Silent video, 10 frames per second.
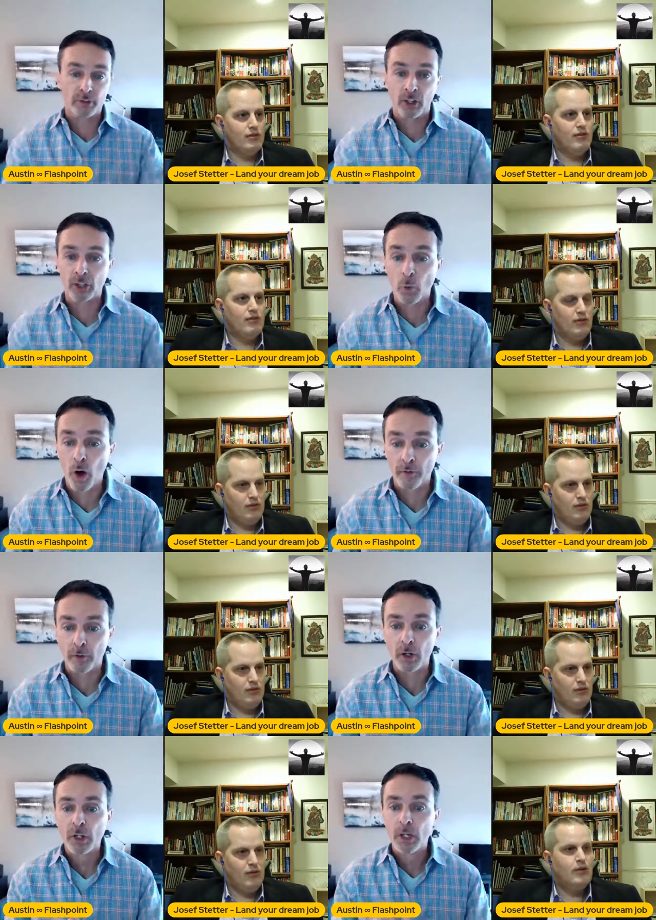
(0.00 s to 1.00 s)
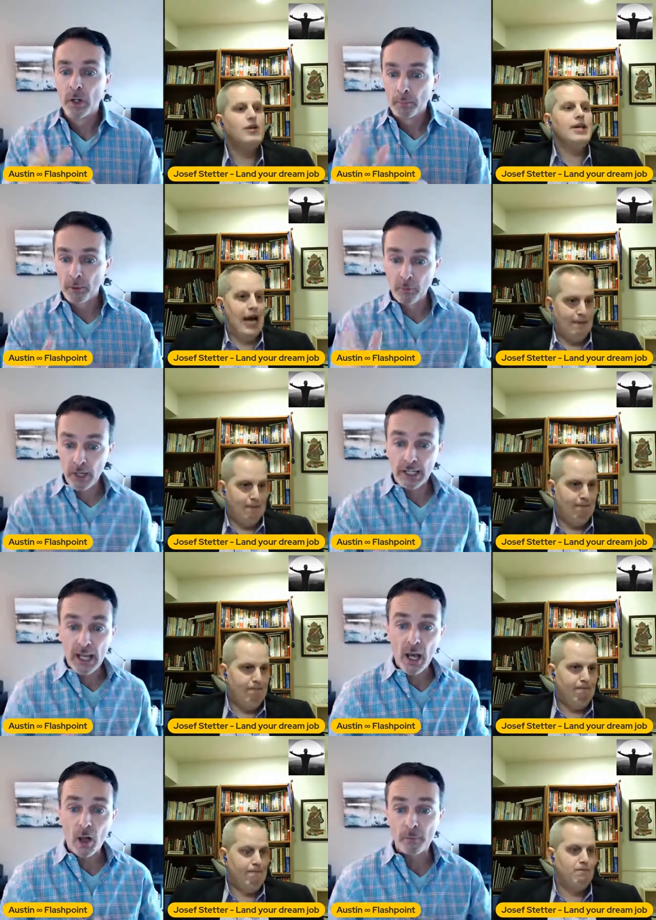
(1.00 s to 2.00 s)
Speaker 1: that you offer. But right yeah.
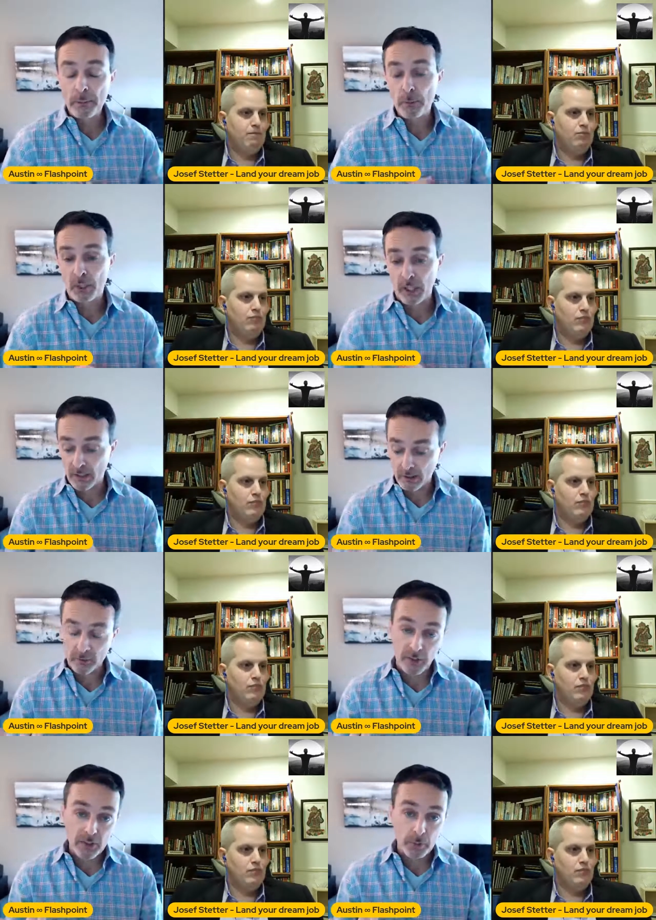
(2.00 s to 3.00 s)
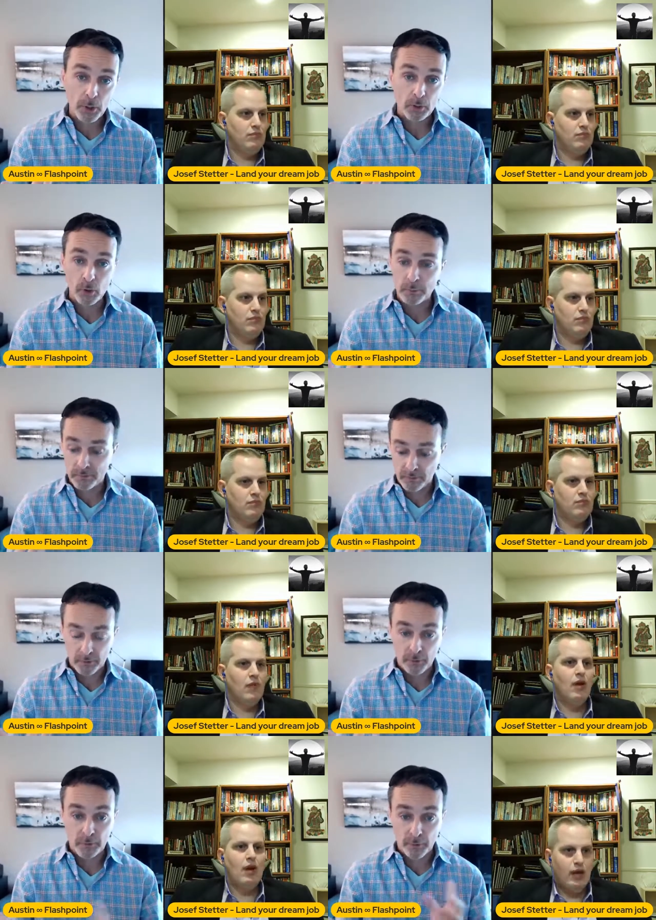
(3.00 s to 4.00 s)
now, people can get into the Facebook group
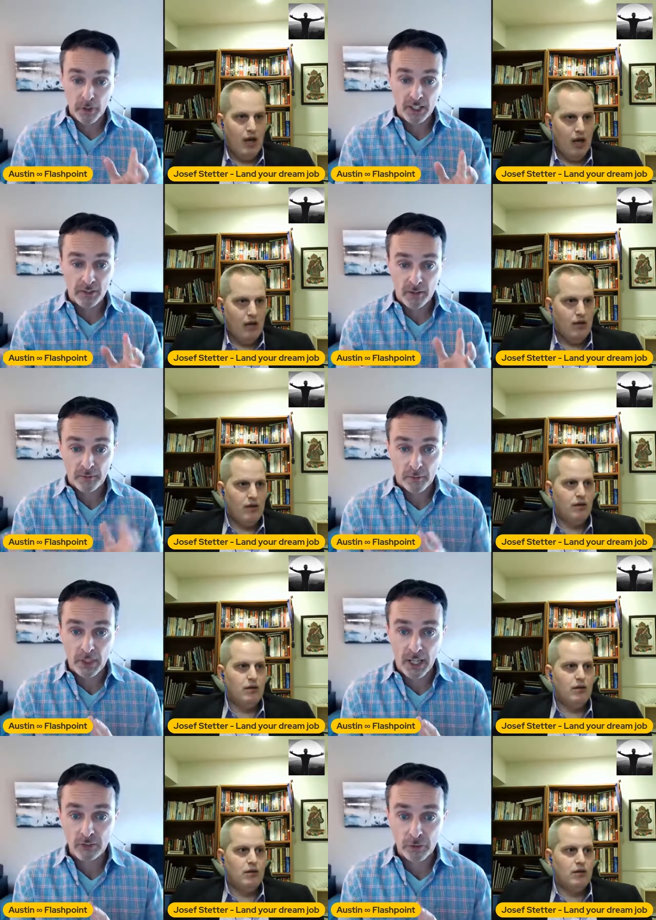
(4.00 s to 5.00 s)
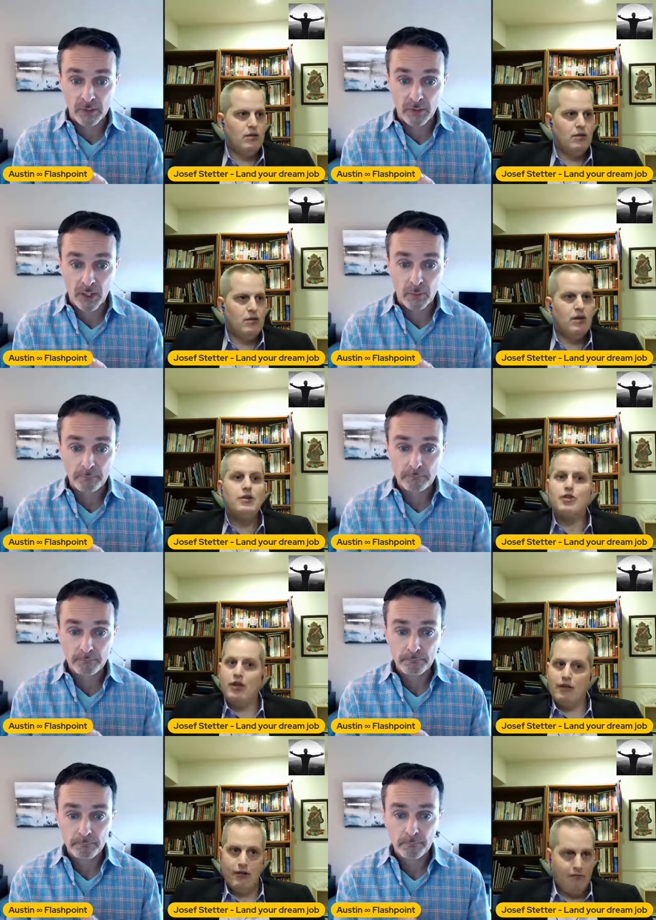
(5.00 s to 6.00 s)
for, for free. Yeah. Is that a free entry into that?
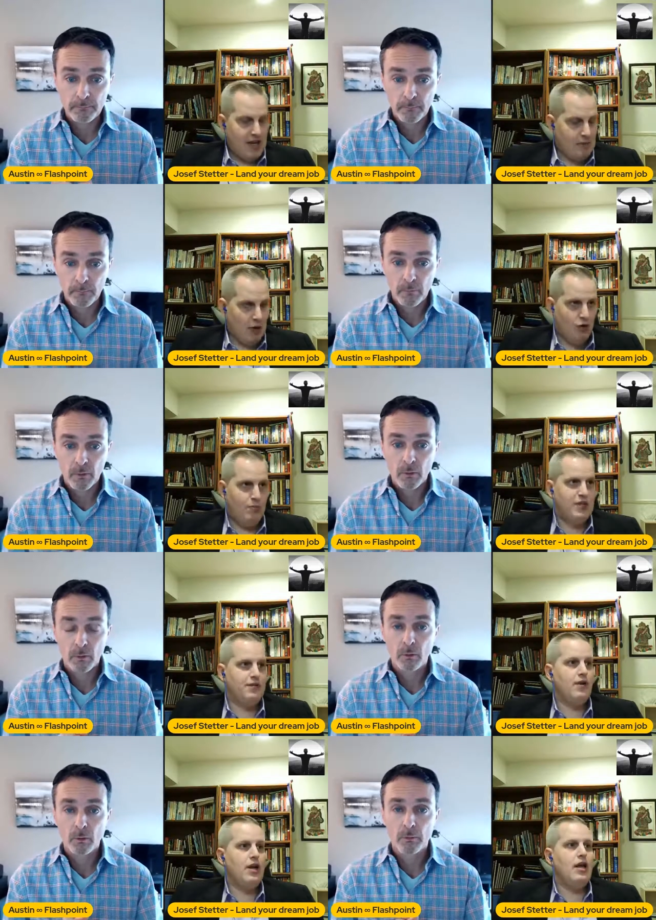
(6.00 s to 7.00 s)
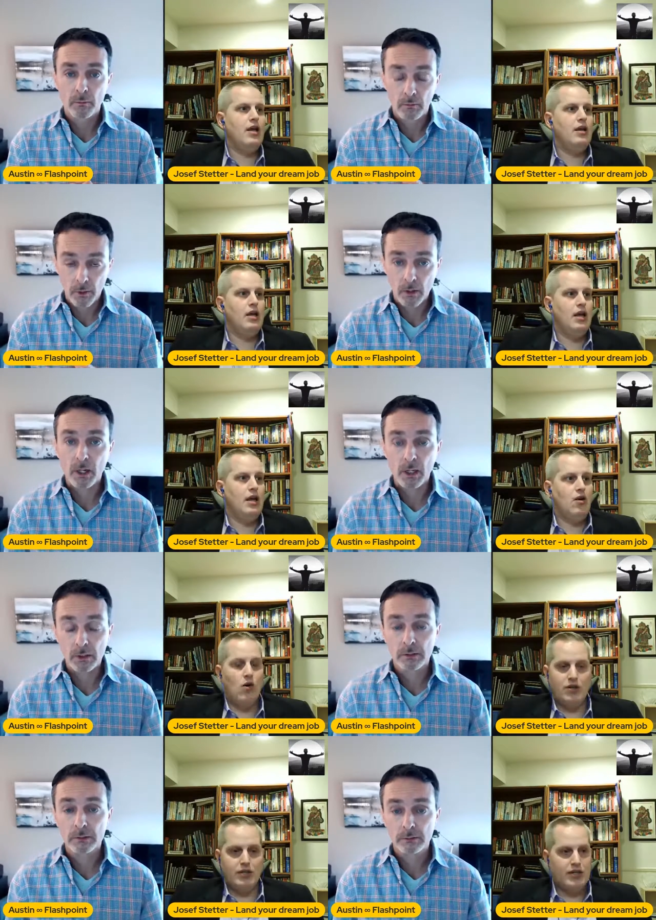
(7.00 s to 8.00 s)
So
Speaker 2: the Facebook group is free. The
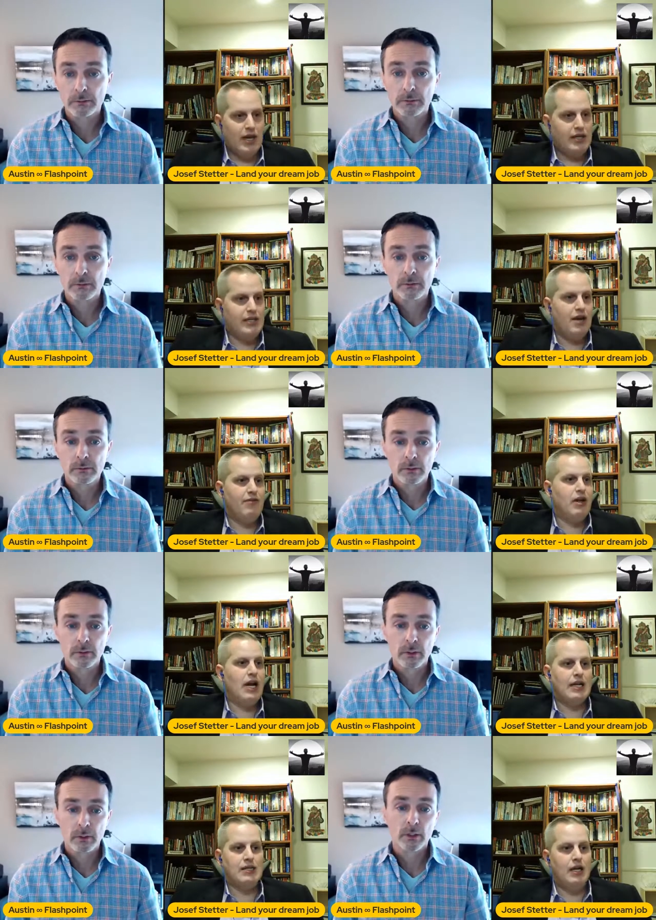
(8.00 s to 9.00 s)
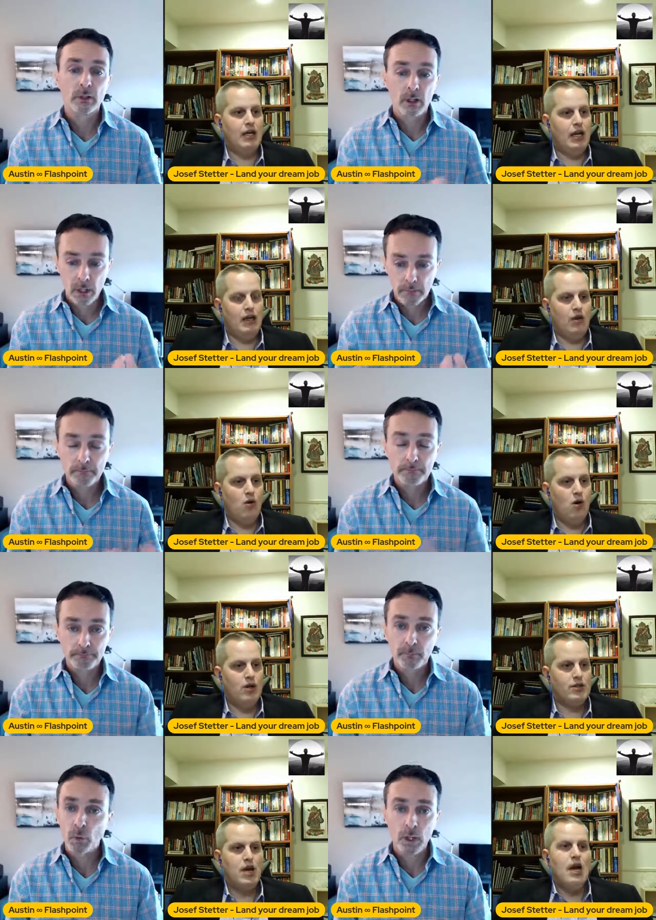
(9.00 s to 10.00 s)
okay. course is 97. Like I said, okay. in the
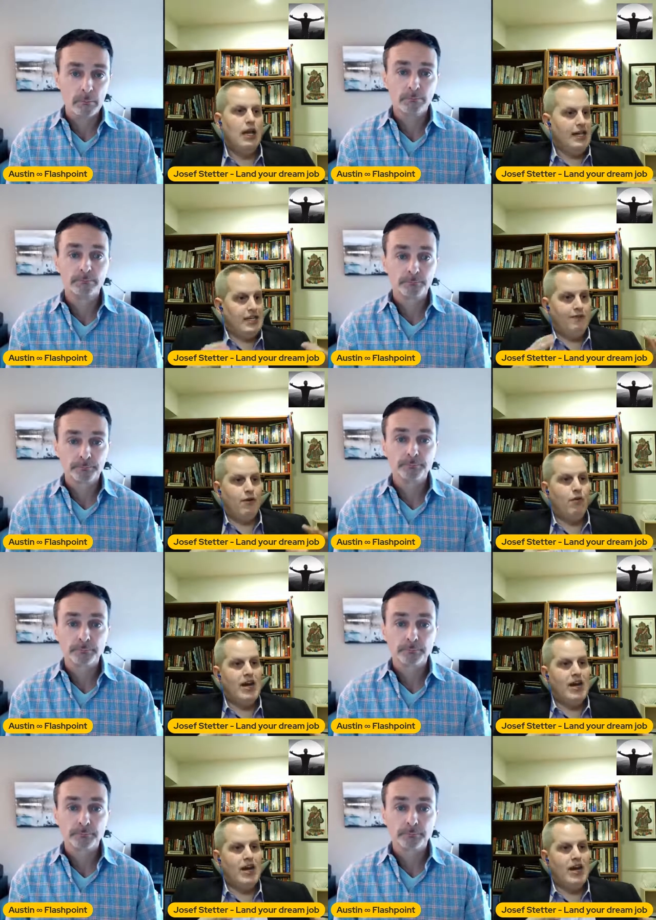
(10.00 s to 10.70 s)
course, Great. let's say for